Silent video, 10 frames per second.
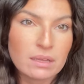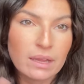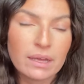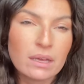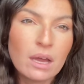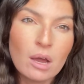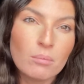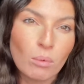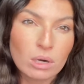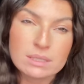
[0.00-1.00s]
like
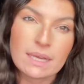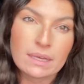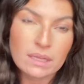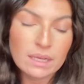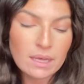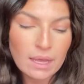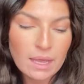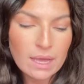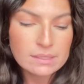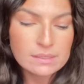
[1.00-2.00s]
more daily, I
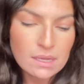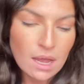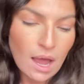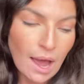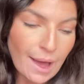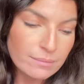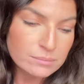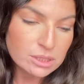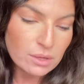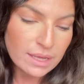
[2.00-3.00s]
guess.
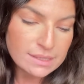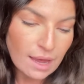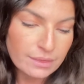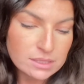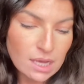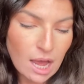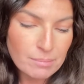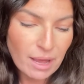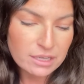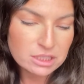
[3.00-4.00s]
So that's at the top.
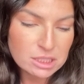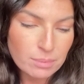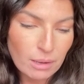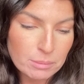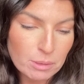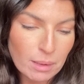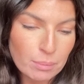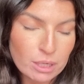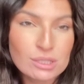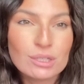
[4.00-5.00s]
I actually should probably put my
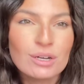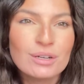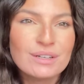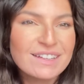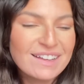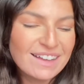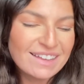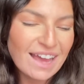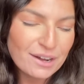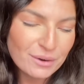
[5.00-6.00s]
personal
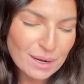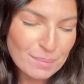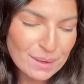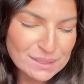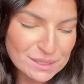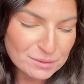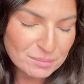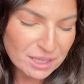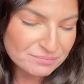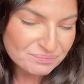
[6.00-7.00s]
category up there too,
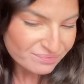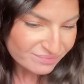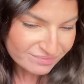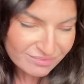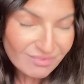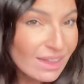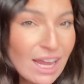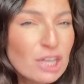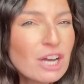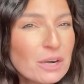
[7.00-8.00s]
but
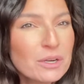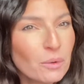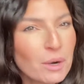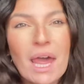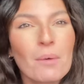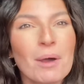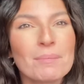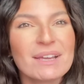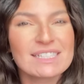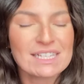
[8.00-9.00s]
I try to ignore that one
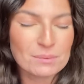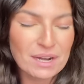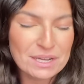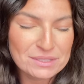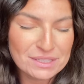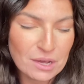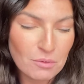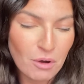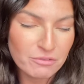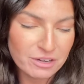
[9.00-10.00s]
because that's the one I usually go
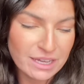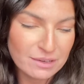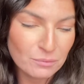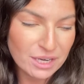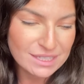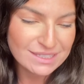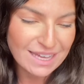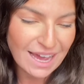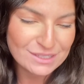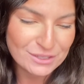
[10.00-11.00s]
over in, whereas
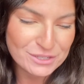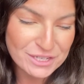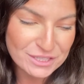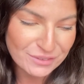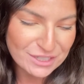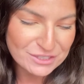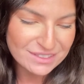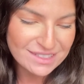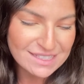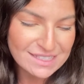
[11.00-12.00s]
gas, groceries, and
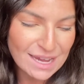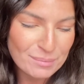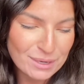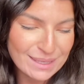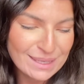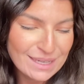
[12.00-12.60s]
restaurants, I stay pretty